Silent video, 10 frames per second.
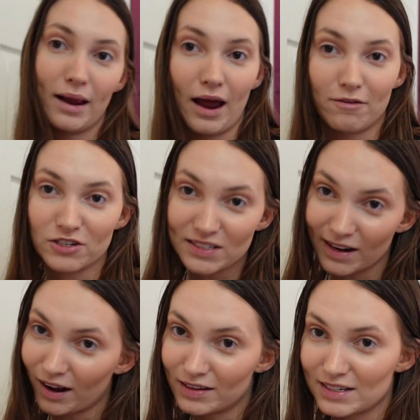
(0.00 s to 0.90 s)
every
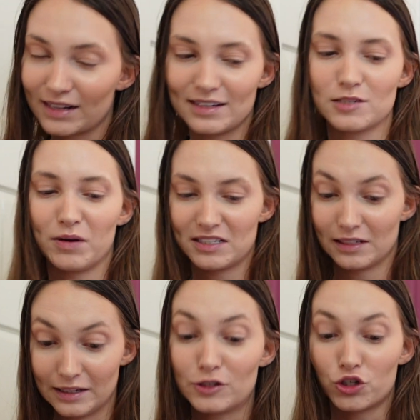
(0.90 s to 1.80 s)
skin color is like this, but it's
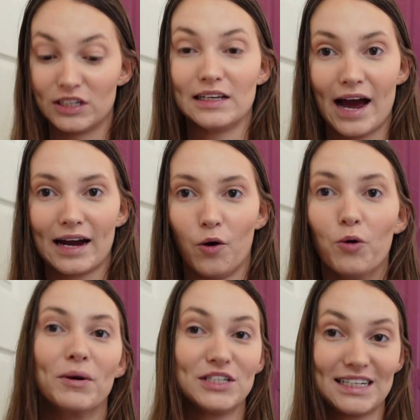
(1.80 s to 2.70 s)
literally like
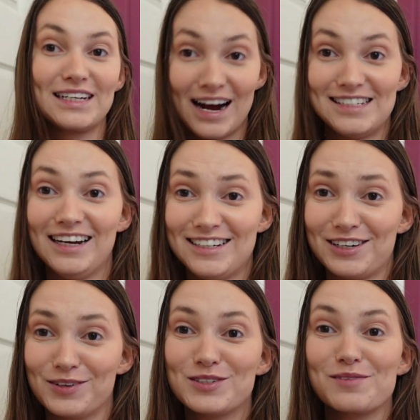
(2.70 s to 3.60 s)
almost
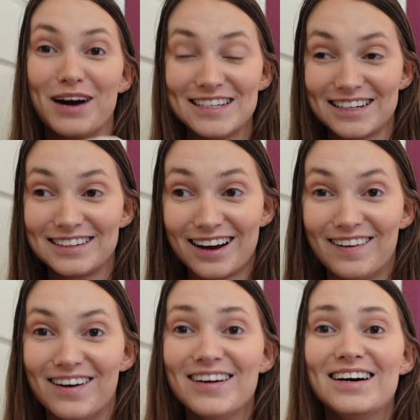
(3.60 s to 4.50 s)
identical to my skin
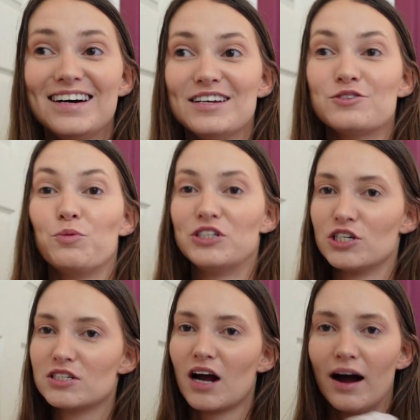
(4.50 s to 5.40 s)
color, which
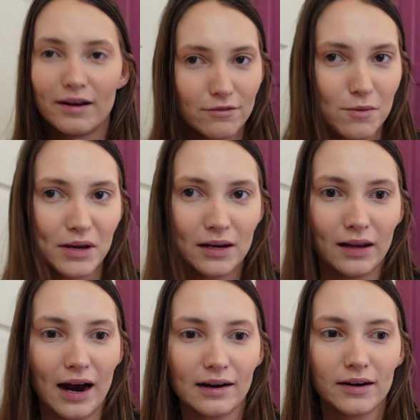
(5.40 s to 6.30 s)
is kind of a bit
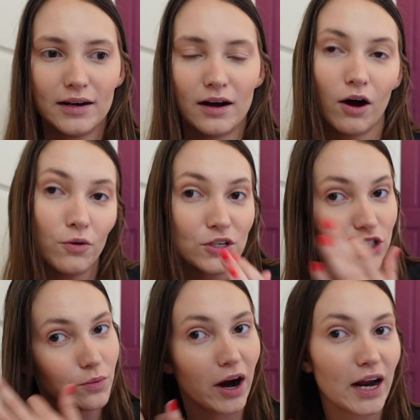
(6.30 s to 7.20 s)
like, oh, is
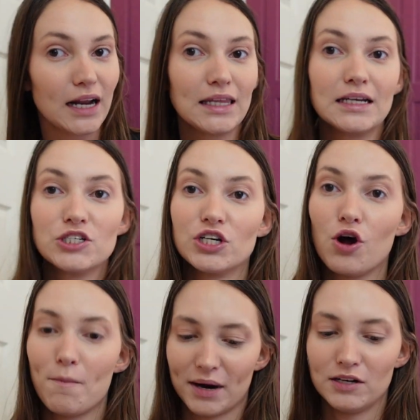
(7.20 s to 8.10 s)
she wearing anything? Is she
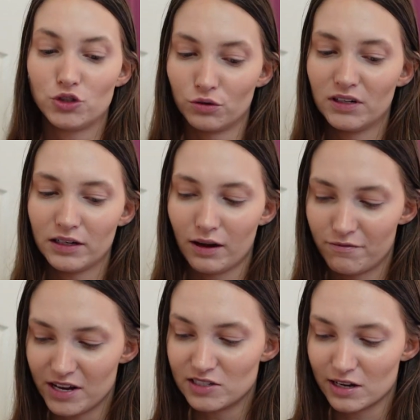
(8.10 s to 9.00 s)
not? But I do really love
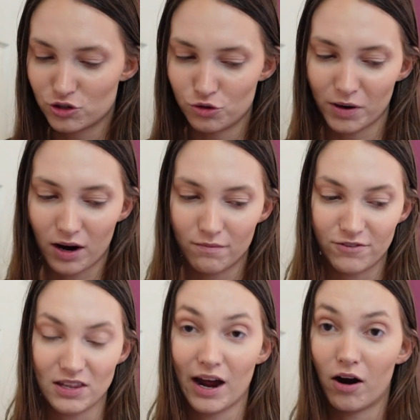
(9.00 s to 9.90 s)
these. They're super
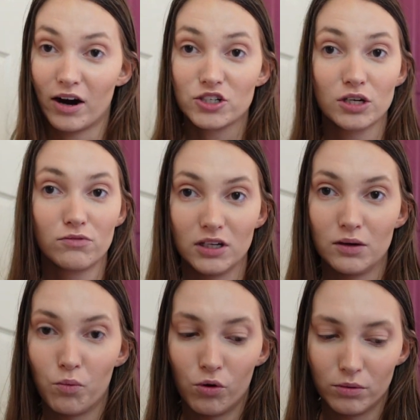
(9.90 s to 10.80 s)
comfy. They are actually really
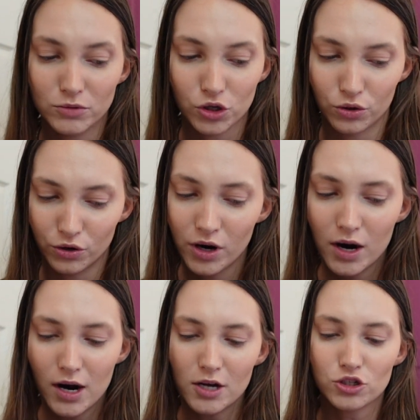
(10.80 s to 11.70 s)
warm too.
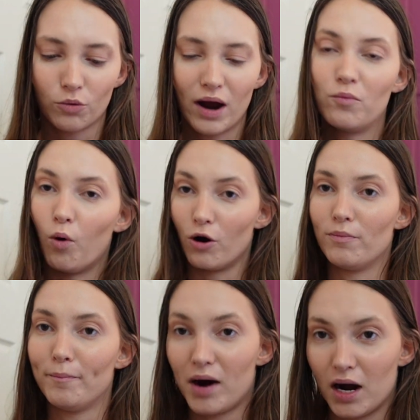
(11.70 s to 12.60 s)
So I
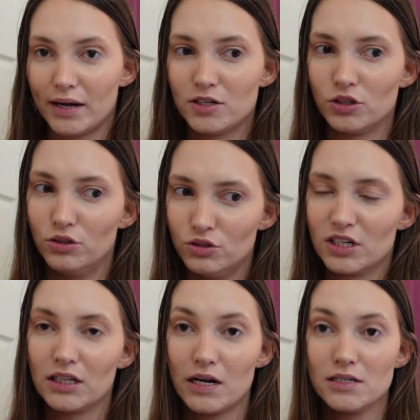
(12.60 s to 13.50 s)
won't mind
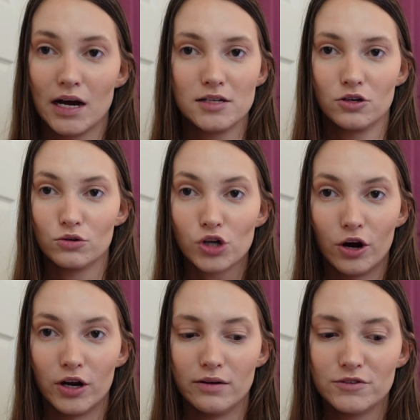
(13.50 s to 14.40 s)
using these as an
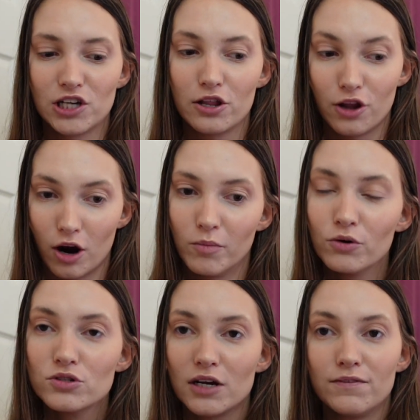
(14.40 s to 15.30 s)
alternative to
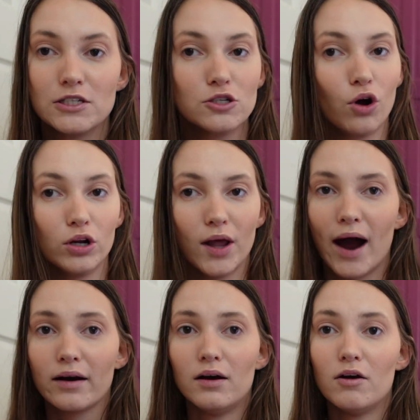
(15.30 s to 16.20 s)
thermals if it's not
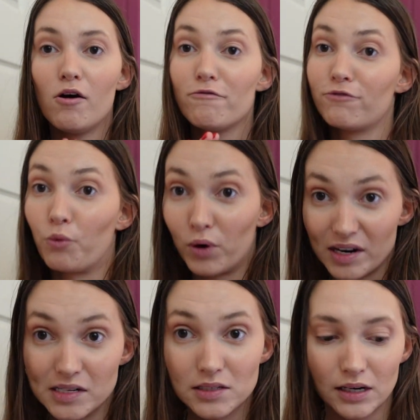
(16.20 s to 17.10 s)
like
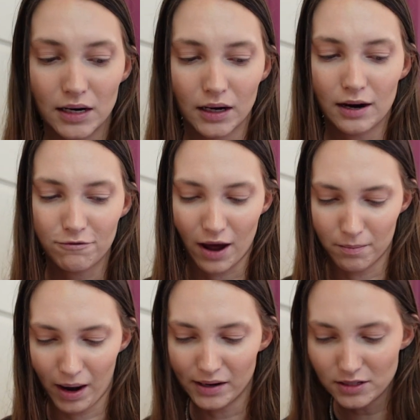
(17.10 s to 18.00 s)
freezing, if that
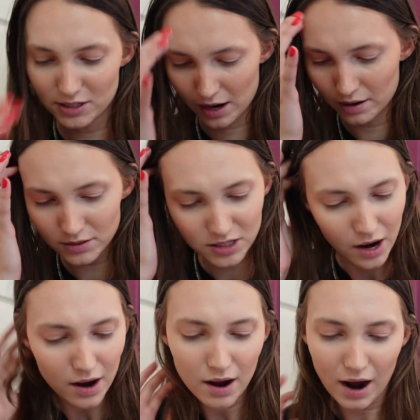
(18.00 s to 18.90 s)
makes sense.
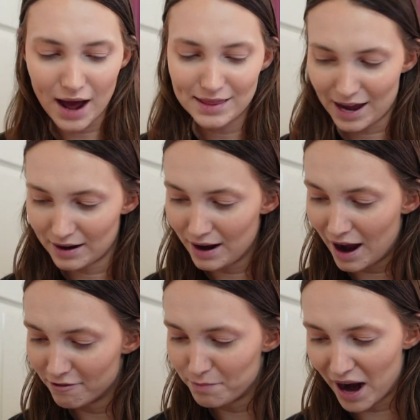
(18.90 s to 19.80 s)
I then
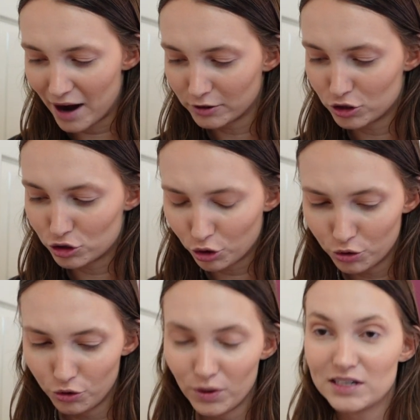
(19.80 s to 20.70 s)
have packed
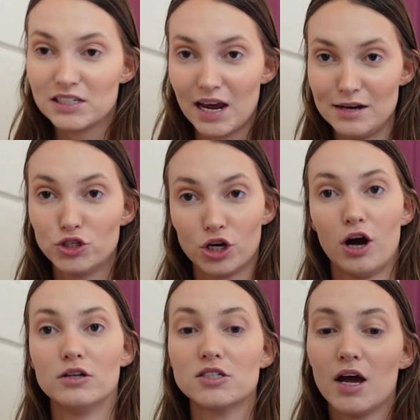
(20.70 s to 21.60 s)
two
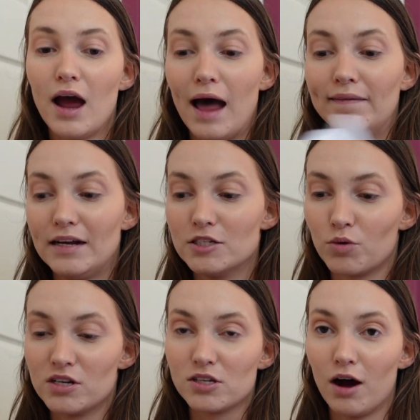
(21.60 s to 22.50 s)
t-shirts and these
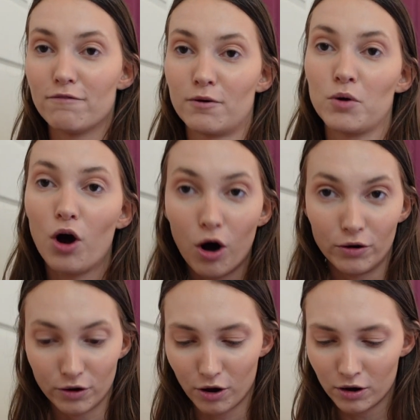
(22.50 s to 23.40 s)
ones are from
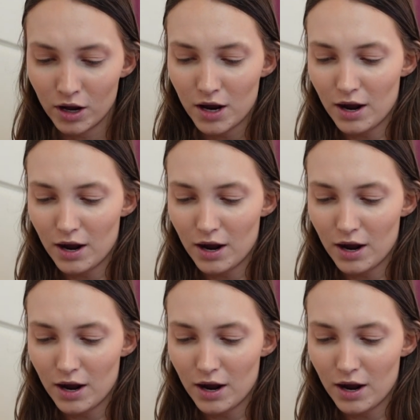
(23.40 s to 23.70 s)
Cotton On.